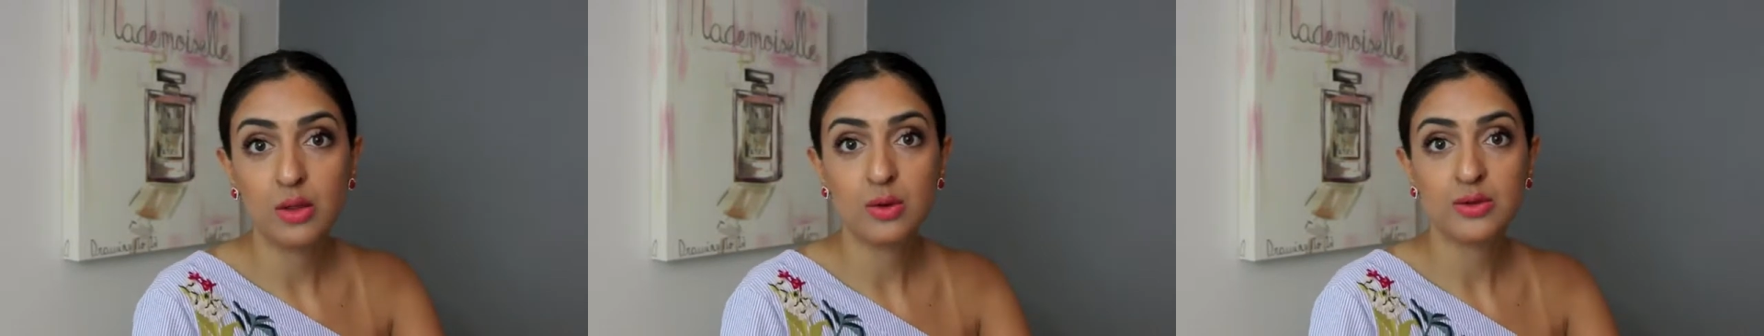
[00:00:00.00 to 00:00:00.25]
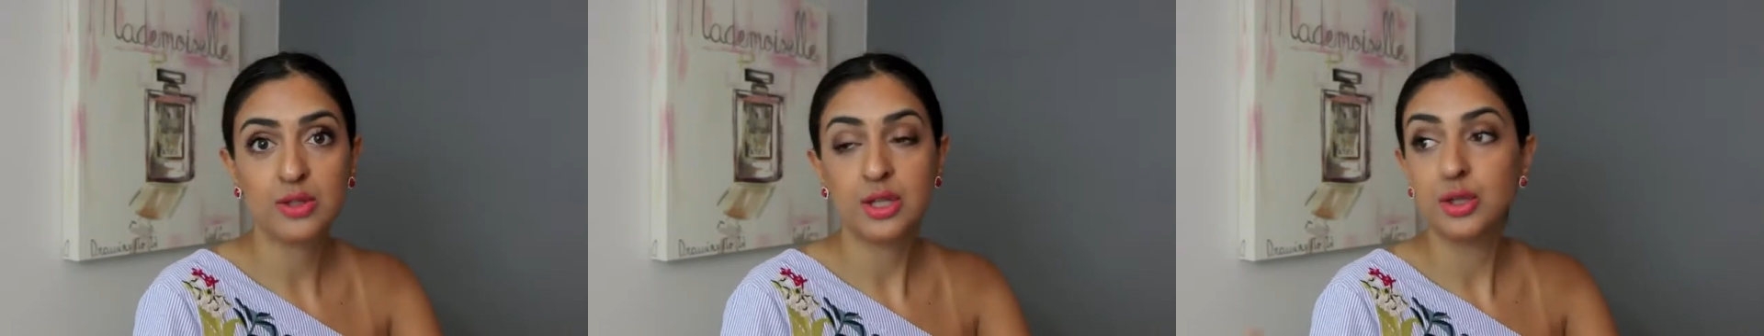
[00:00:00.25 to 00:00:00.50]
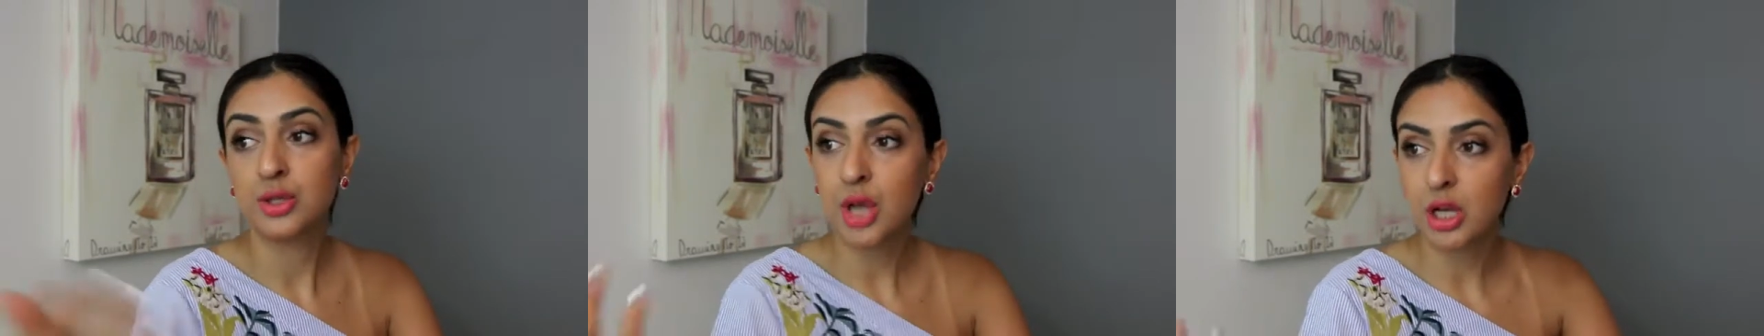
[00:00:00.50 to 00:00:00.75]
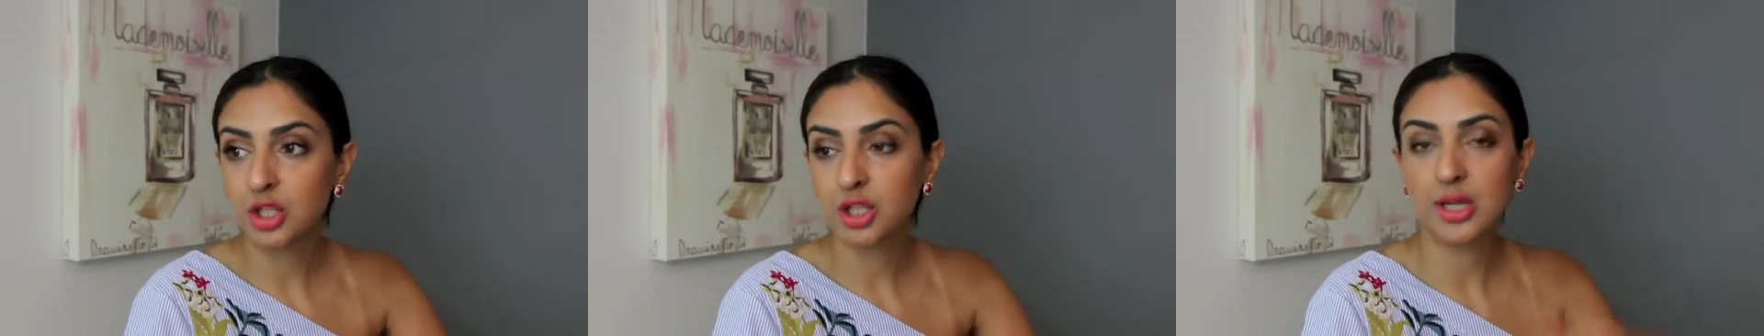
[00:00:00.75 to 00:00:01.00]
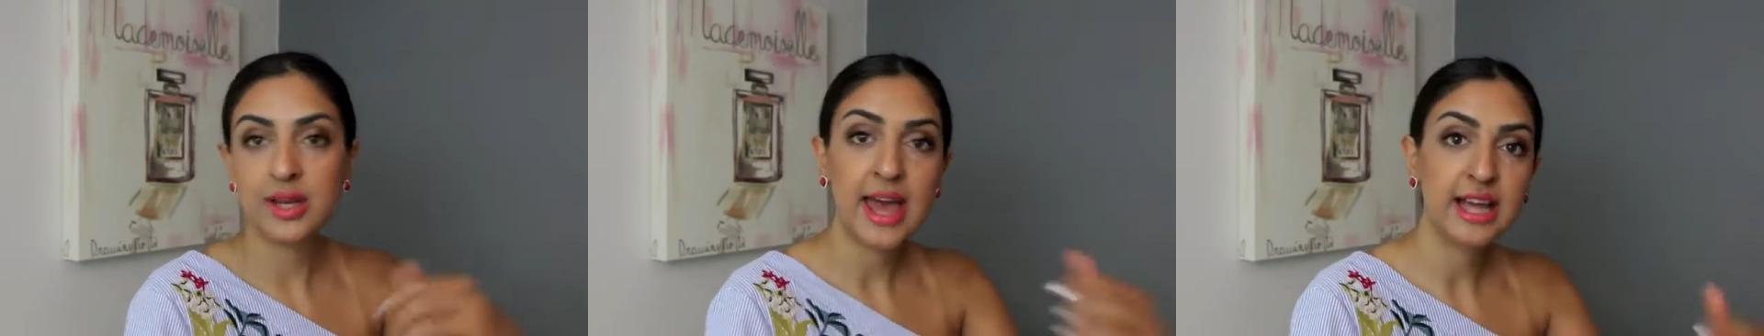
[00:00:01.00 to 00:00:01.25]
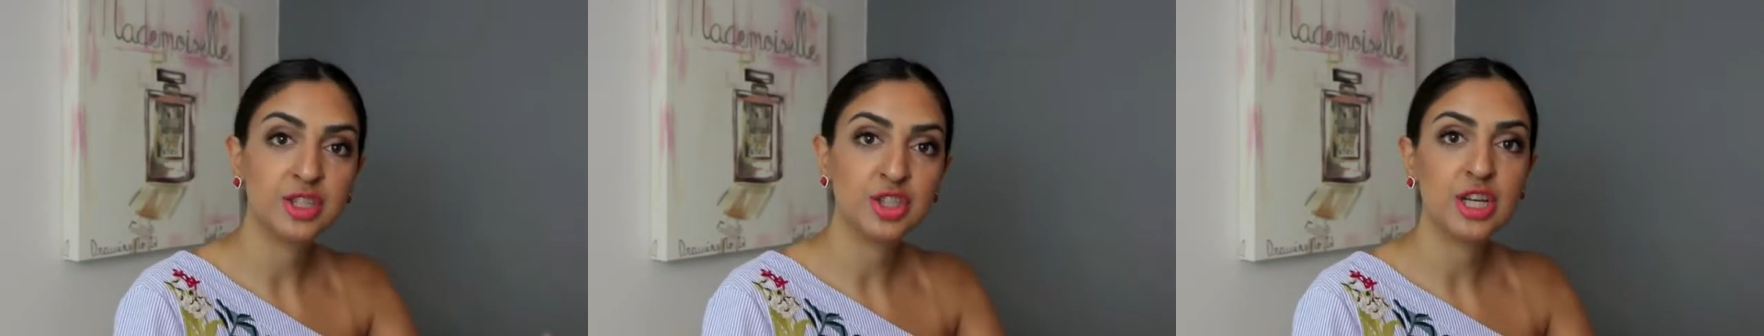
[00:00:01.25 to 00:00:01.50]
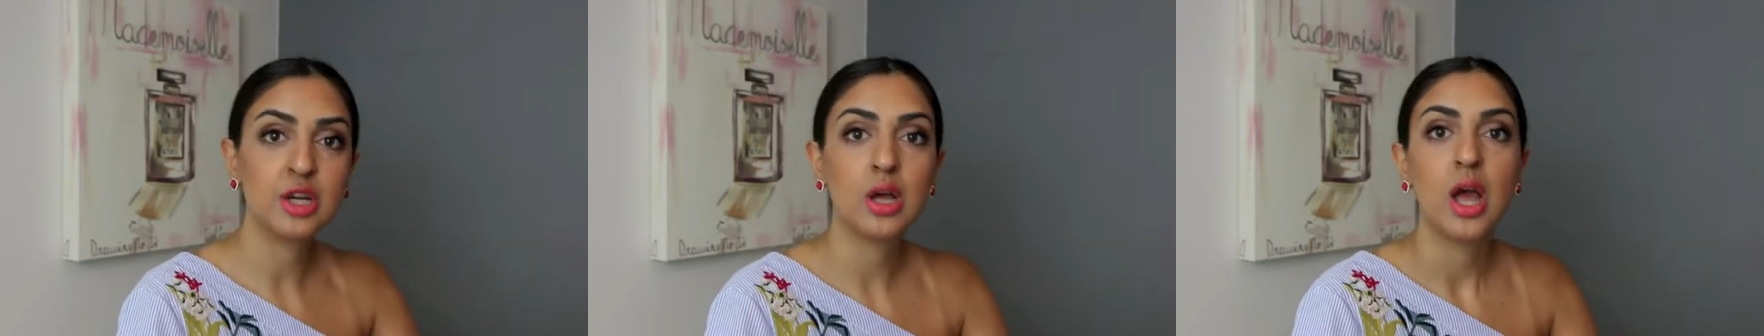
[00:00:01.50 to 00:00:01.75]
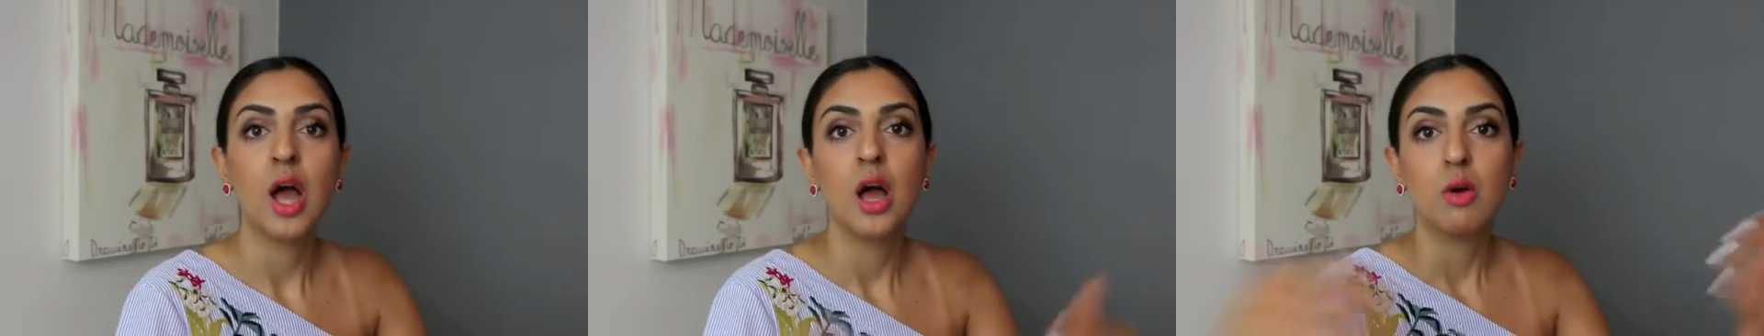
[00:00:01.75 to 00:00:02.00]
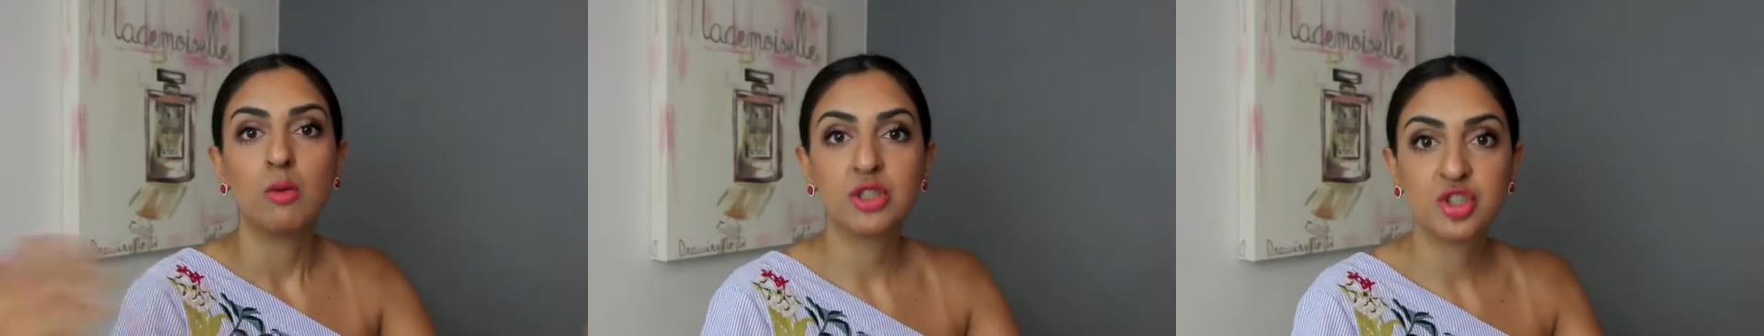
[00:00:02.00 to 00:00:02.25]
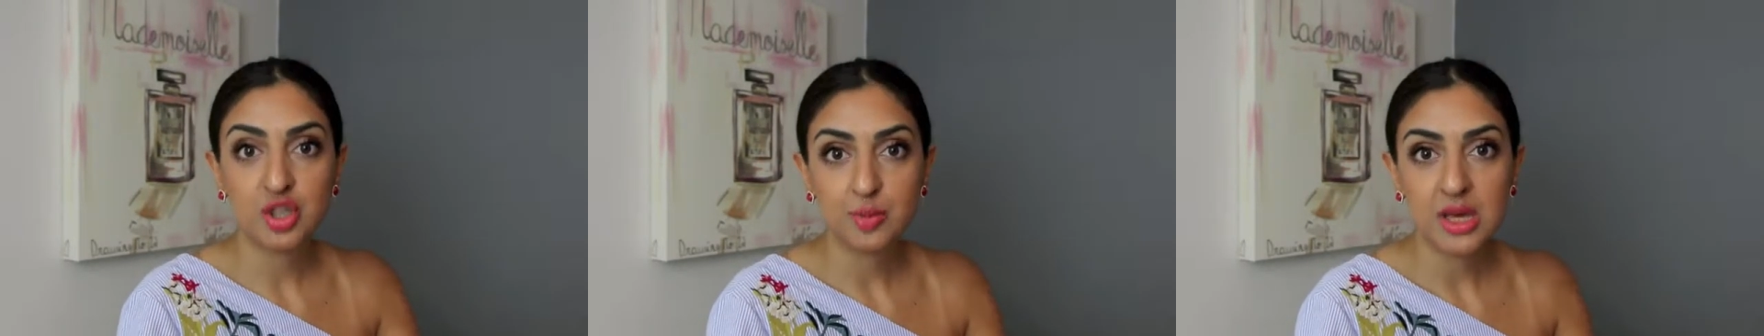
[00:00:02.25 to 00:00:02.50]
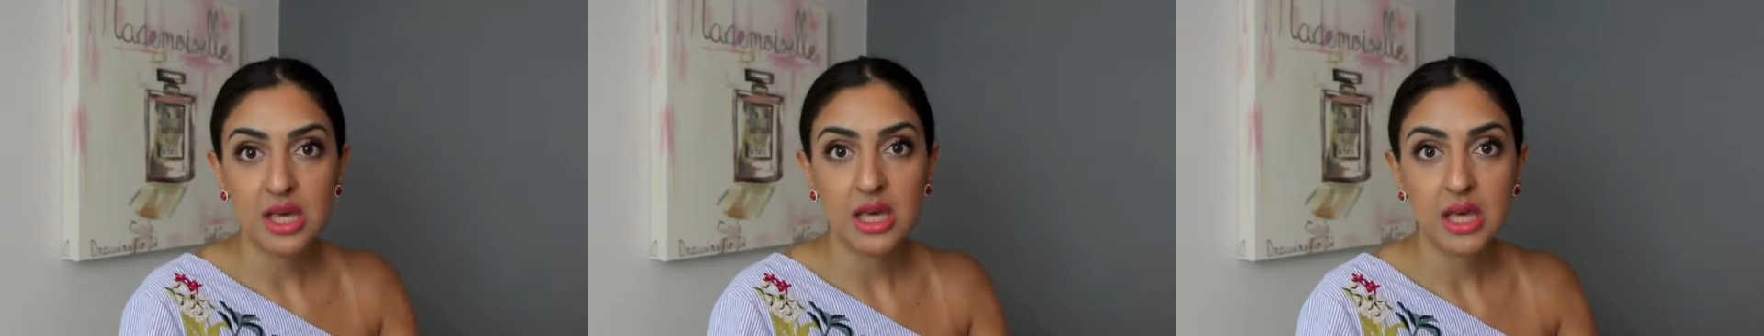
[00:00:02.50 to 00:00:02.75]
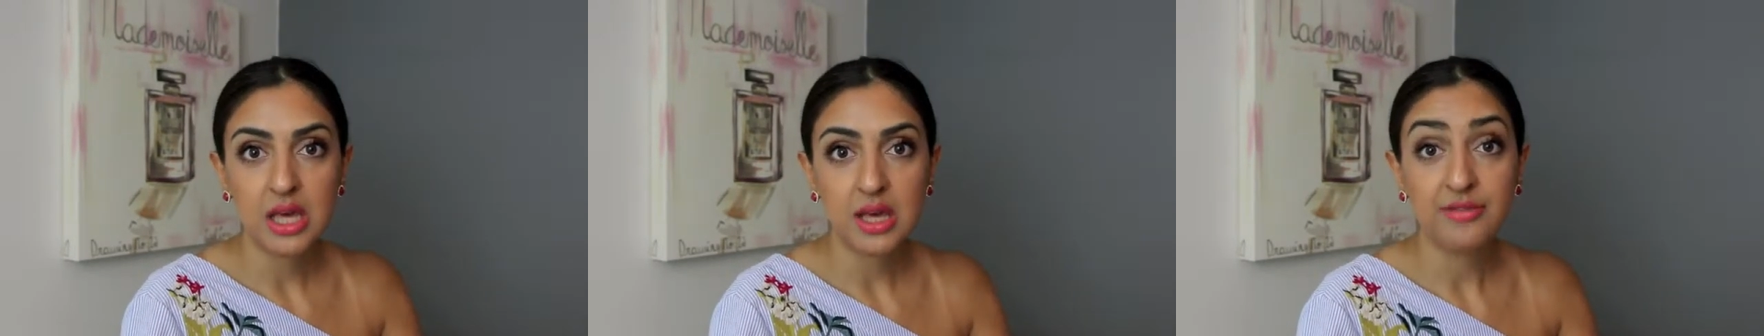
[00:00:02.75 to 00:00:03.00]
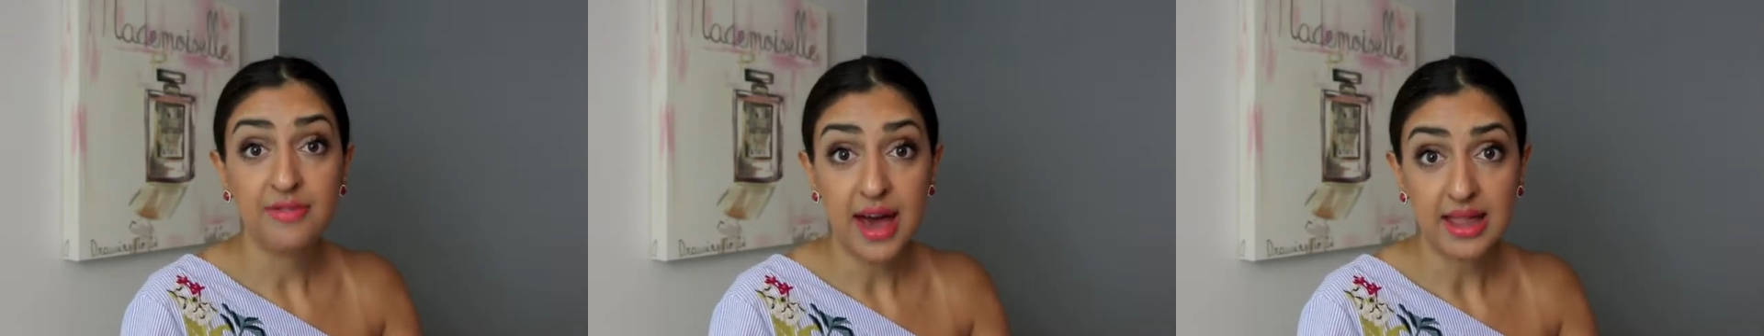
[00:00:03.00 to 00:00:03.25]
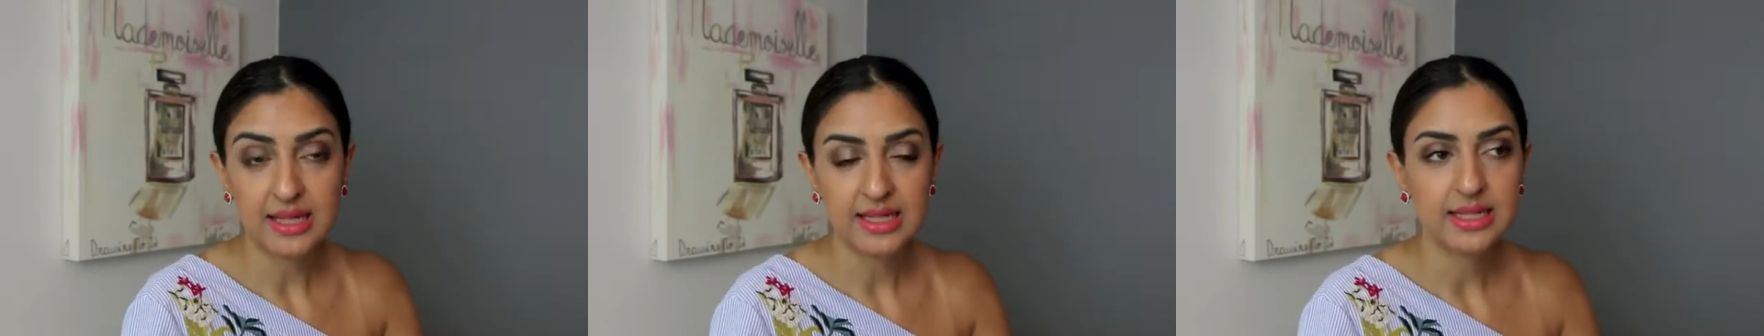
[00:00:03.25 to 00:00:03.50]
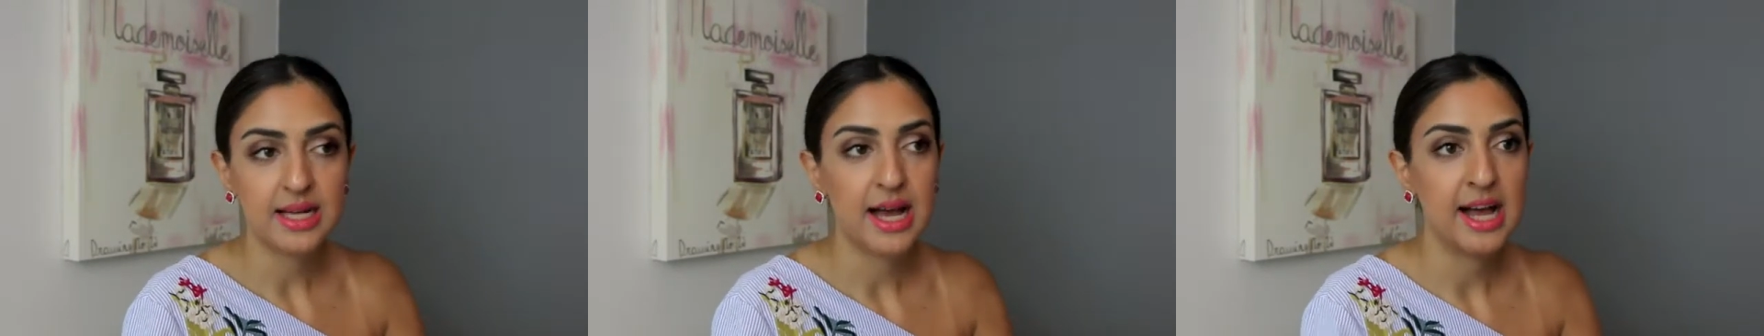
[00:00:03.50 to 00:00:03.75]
those introduction and handshake was Jimmy Fallon.